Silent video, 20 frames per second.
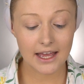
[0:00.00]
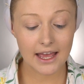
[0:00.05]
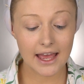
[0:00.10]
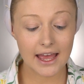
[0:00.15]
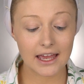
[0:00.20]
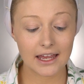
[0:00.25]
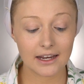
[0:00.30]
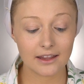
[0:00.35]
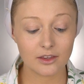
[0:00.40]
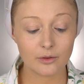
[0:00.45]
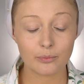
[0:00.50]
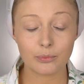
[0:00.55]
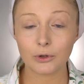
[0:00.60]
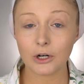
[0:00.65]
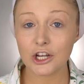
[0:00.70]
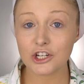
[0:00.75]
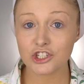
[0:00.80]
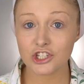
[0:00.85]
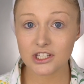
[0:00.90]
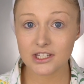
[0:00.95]
and the
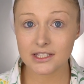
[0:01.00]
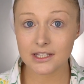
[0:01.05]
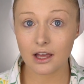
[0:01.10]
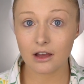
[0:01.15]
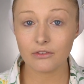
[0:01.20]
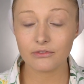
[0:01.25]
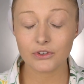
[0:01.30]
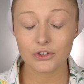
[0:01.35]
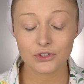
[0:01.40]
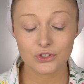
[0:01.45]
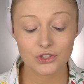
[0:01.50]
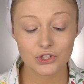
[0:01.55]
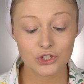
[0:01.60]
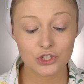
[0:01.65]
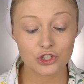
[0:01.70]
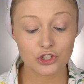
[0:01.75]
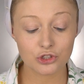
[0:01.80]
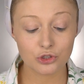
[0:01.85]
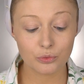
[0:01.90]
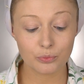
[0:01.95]
brush itself is
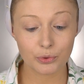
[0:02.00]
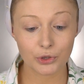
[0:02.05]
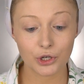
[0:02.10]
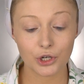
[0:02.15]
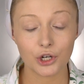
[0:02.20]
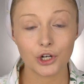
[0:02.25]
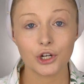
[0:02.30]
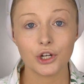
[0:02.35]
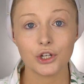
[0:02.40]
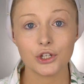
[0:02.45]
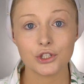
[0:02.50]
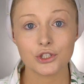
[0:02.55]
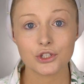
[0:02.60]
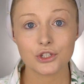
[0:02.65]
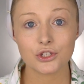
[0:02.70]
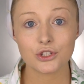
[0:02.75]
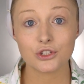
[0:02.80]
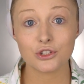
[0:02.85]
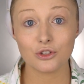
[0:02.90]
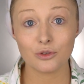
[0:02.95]
super,
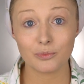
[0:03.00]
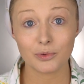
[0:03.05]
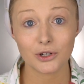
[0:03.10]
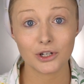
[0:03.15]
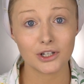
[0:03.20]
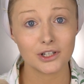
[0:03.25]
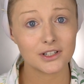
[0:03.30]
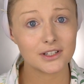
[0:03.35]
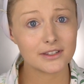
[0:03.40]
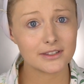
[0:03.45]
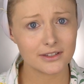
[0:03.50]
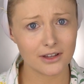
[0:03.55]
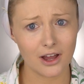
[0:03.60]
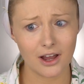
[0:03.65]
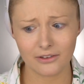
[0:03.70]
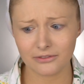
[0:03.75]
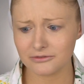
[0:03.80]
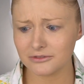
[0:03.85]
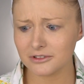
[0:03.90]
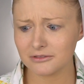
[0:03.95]
super
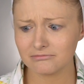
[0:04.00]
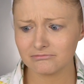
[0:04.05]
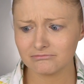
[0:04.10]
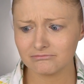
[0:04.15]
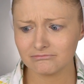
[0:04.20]
soft.